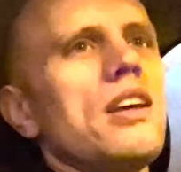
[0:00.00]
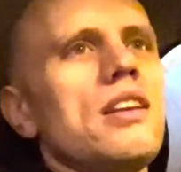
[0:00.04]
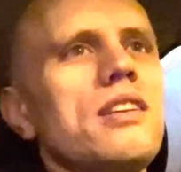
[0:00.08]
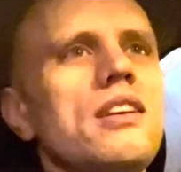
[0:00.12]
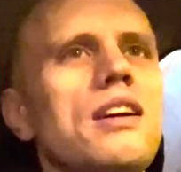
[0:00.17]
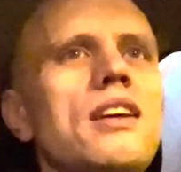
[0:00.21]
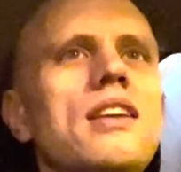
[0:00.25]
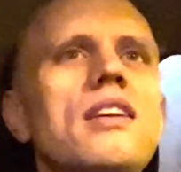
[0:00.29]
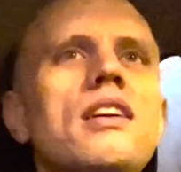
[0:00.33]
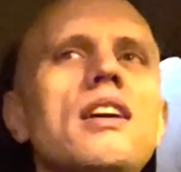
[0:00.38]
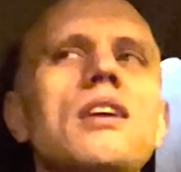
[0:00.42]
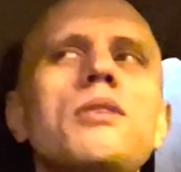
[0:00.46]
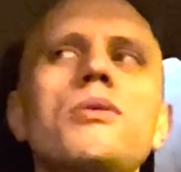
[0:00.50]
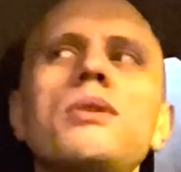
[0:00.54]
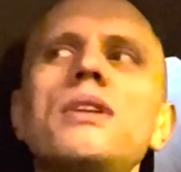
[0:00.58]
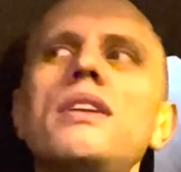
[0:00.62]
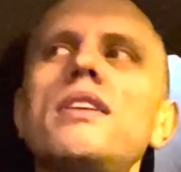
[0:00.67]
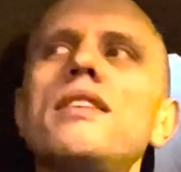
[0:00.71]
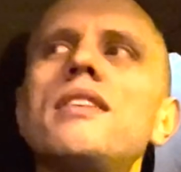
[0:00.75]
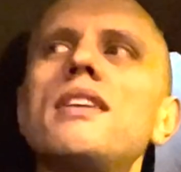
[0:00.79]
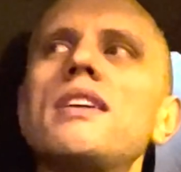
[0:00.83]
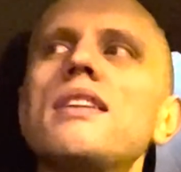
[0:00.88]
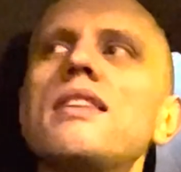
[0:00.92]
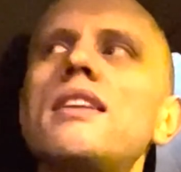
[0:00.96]
I
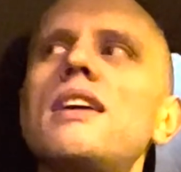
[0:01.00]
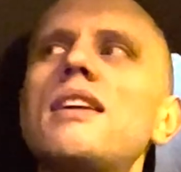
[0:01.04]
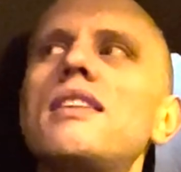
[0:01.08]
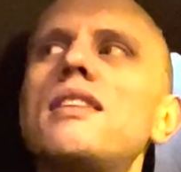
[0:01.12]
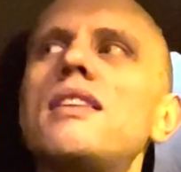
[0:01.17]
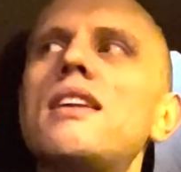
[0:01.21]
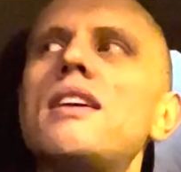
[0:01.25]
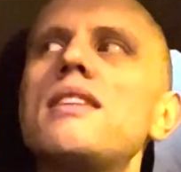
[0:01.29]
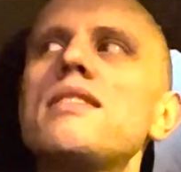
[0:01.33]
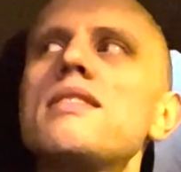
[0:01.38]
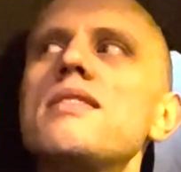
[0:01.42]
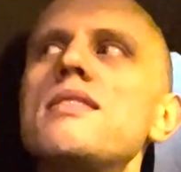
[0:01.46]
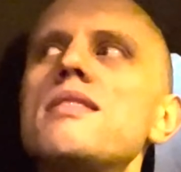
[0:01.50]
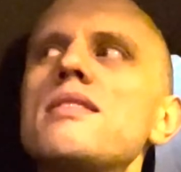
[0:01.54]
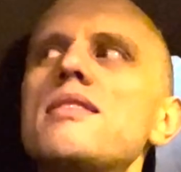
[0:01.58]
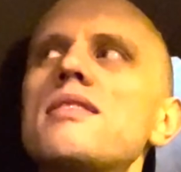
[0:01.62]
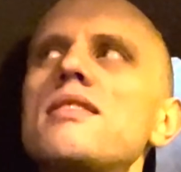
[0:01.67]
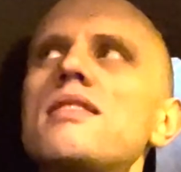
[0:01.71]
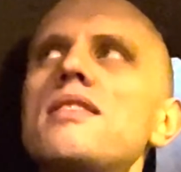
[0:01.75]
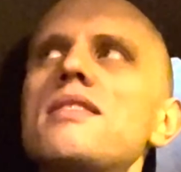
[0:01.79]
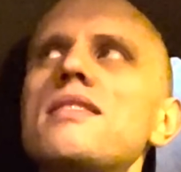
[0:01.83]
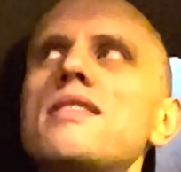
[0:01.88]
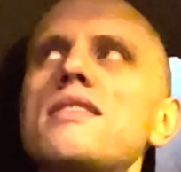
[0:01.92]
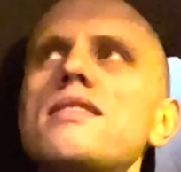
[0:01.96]
really think that this
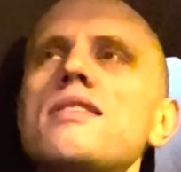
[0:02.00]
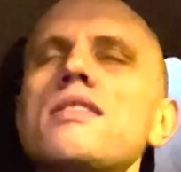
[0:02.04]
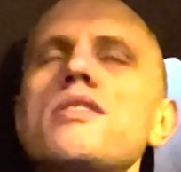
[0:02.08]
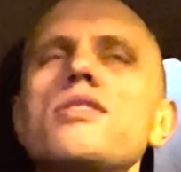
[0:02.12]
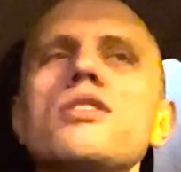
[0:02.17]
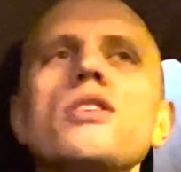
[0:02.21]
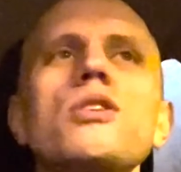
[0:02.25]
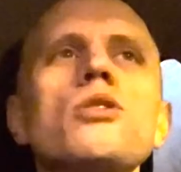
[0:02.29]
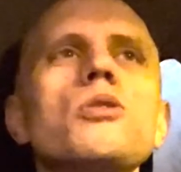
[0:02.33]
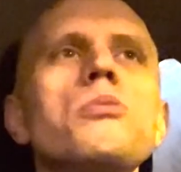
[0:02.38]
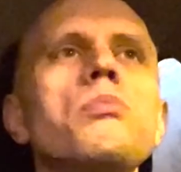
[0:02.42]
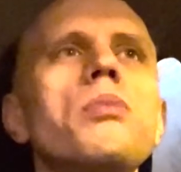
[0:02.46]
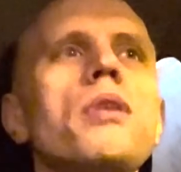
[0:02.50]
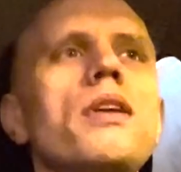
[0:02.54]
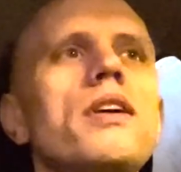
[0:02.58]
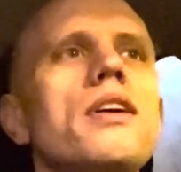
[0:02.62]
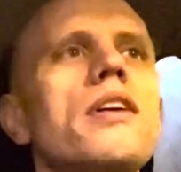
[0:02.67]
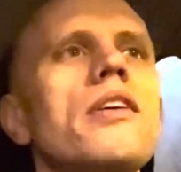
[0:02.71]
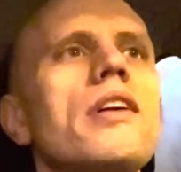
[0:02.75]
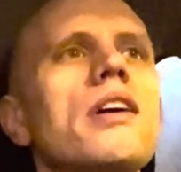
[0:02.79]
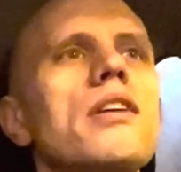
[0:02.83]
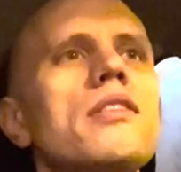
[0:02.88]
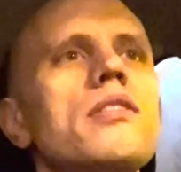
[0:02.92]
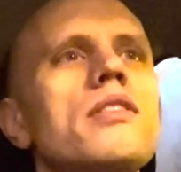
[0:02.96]
is such a good
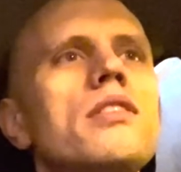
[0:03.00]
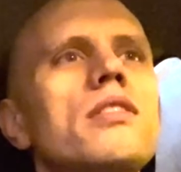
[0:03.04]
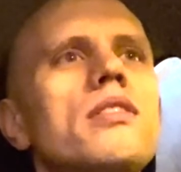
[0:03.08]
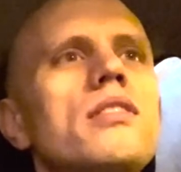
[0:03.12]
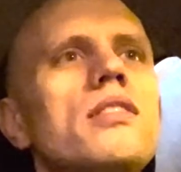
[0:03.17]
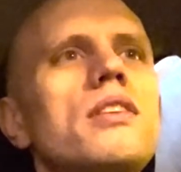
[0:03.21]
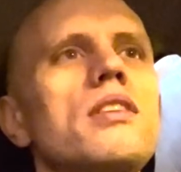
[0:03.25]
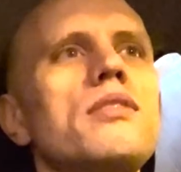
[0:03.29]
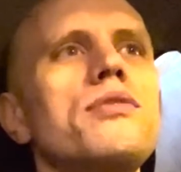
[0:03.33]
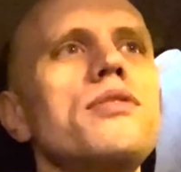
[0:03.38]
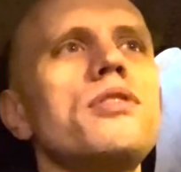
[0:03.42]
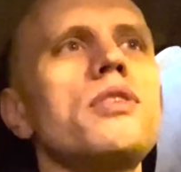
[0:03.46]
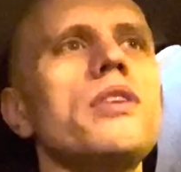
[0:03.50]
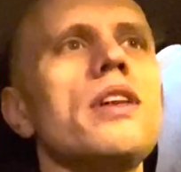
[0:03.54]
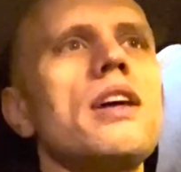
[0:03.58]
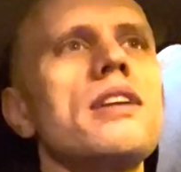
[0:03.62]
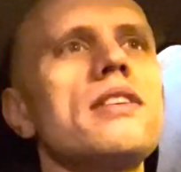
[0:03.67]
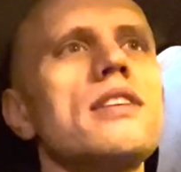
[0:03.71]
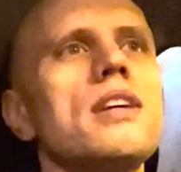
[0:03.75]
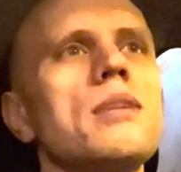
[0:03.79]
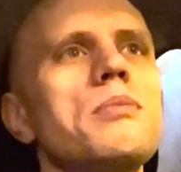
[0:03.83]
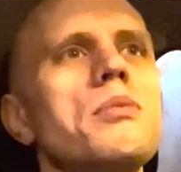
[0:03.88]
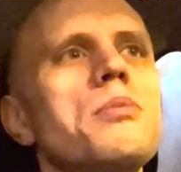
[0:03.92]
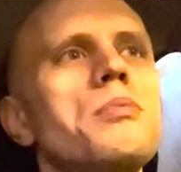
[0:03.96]
playground if you're
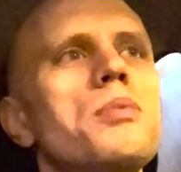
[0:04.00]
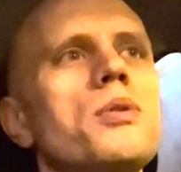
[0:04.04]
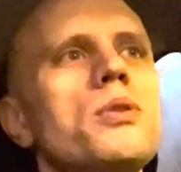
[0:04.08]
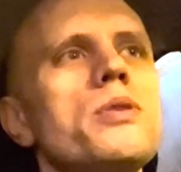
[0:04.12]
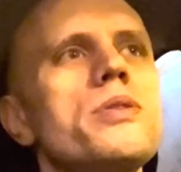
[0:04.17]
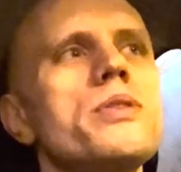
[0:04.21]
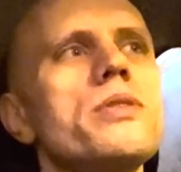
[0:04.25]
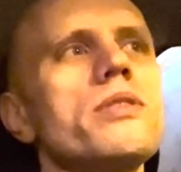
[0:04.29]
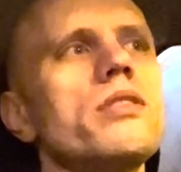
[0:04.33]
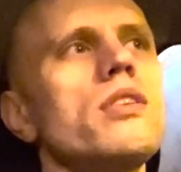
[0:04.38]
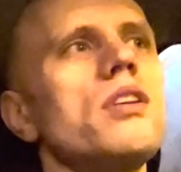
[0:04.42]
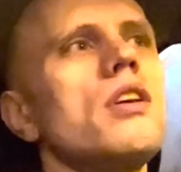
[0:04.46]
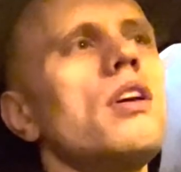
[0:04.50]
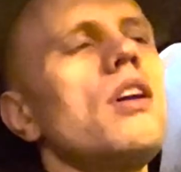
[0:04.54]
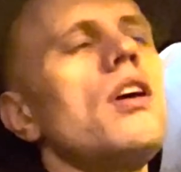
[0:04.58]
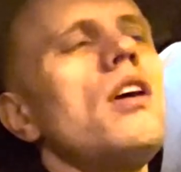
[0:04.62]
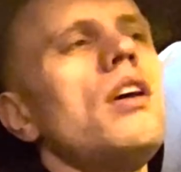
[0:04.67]
that type of person.